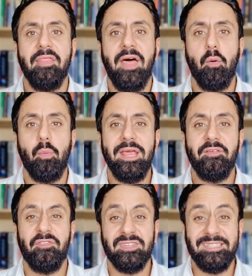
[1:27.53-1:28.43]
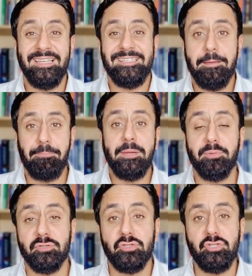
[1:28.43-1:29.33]
that we facilitate
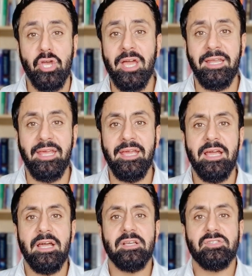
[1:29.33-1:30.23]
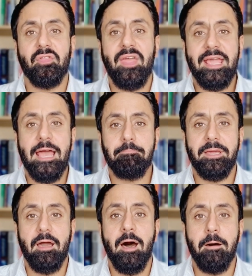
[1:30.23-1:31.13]
people's journey so they can
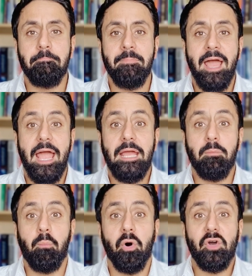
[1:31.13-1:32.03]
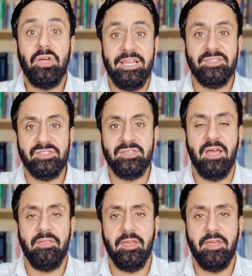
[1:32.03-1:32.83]
become a mukhlis,